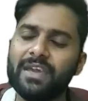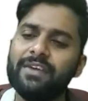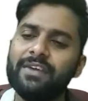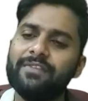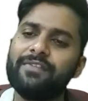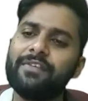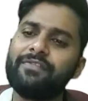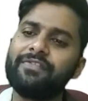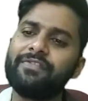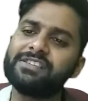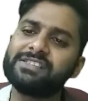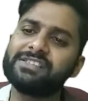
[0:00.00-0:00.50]

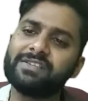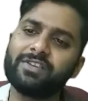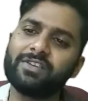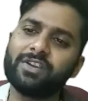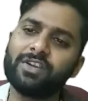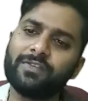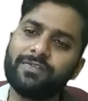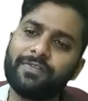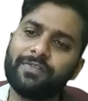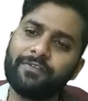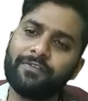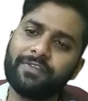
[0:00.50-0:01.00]
57
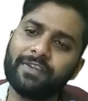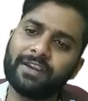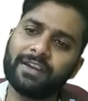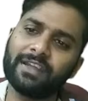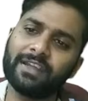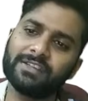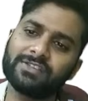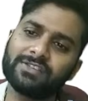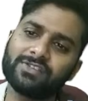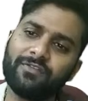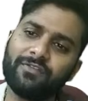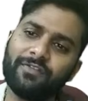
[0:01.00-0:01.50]
or
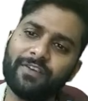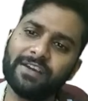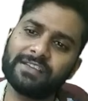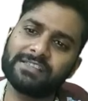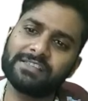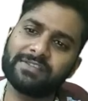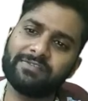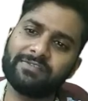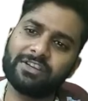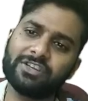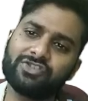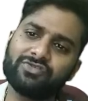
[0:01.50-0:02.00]
59. So 5,
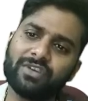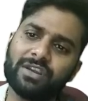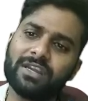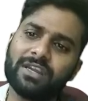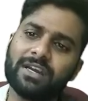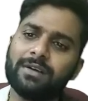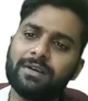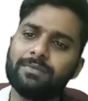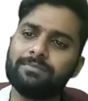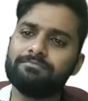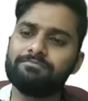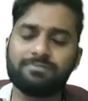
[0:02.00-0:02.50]
7, 12,
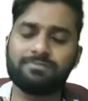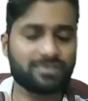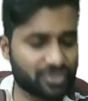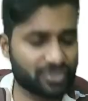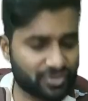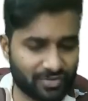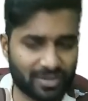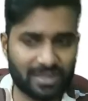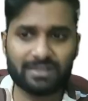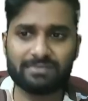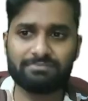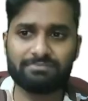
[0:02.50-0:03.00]

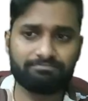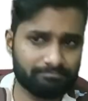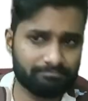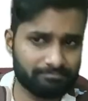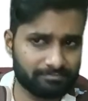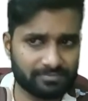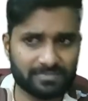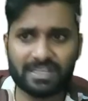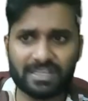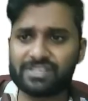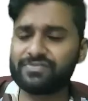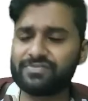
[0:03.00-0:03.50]
12.
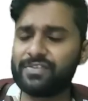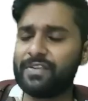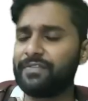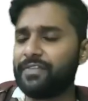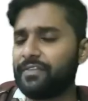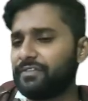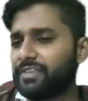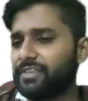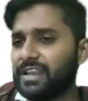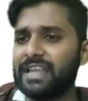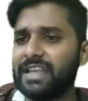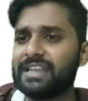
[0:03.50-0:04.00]
That's why
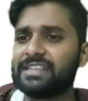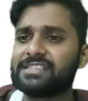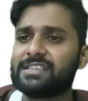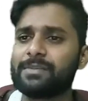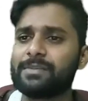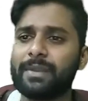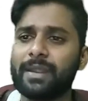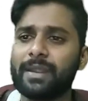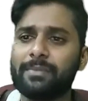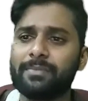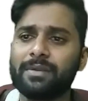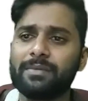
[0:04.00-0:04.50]
59 is a
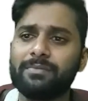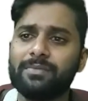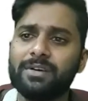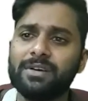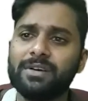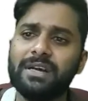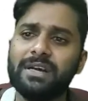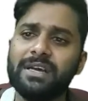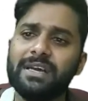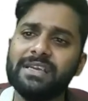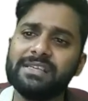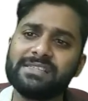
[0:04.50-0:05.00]
prime number.
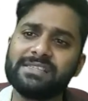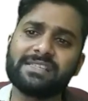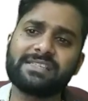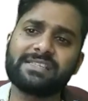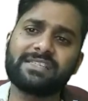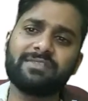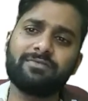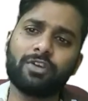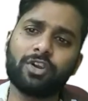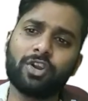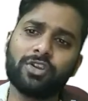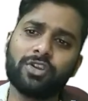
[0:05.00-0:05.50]

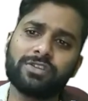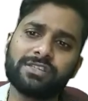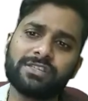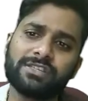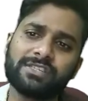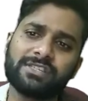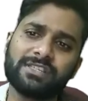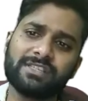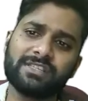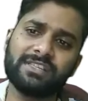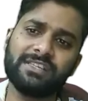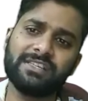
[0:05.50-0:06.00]
61 or
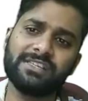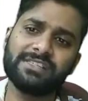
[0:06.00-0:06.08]
63?